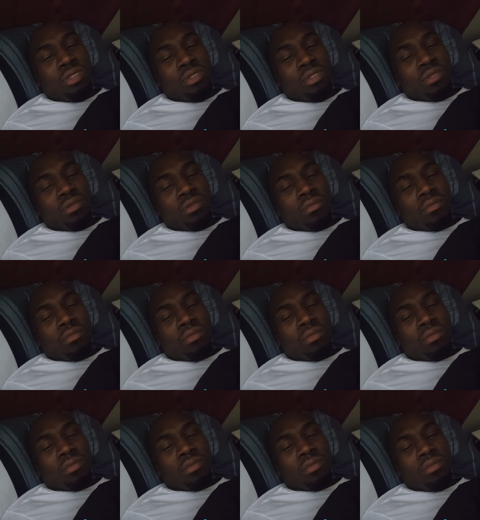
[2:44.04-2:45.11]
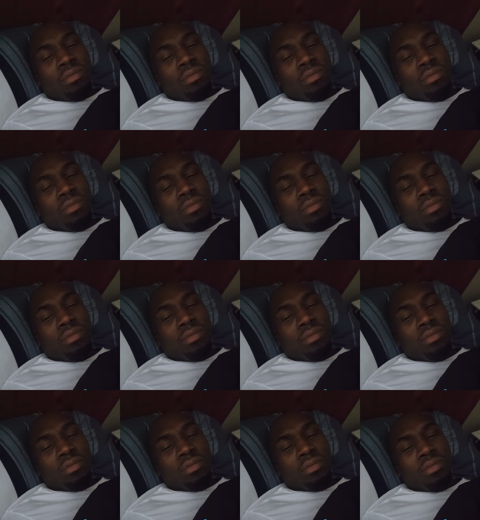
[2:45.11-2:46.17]

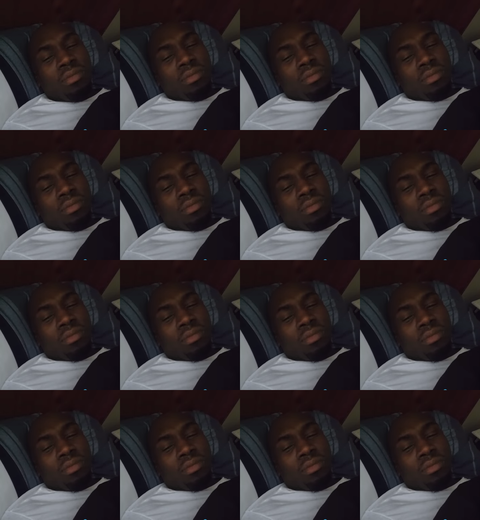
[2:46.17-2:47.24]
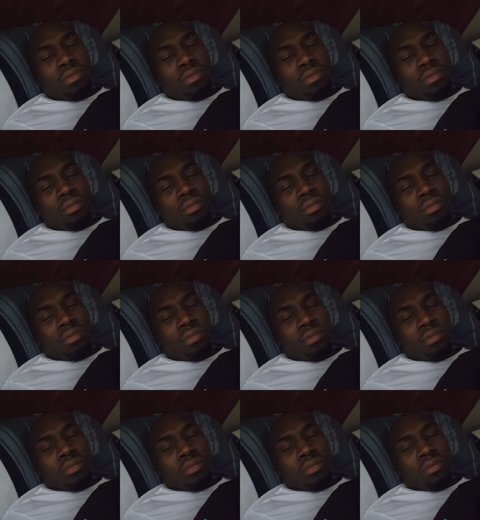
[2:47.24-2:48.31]

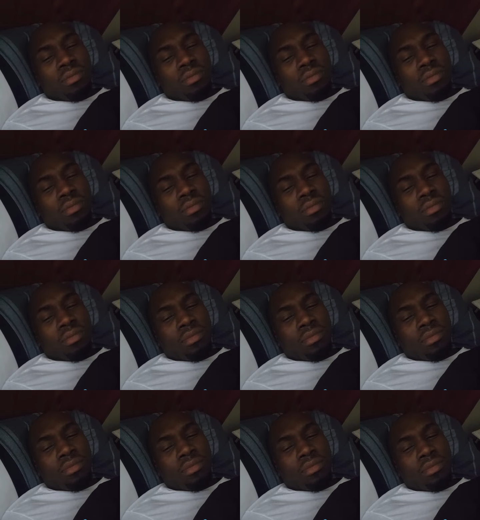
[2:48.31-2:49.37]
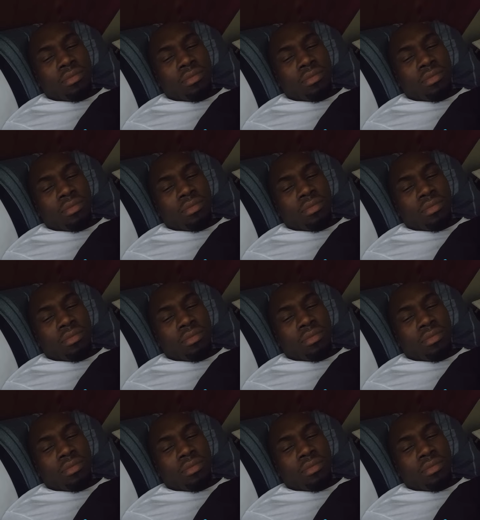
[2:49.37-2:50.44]

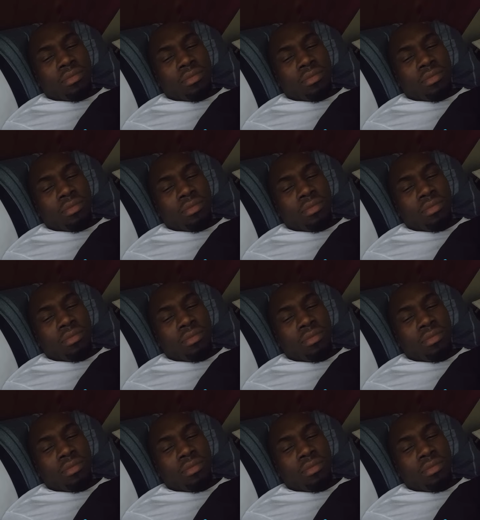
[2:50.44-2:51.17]
Nothing is said.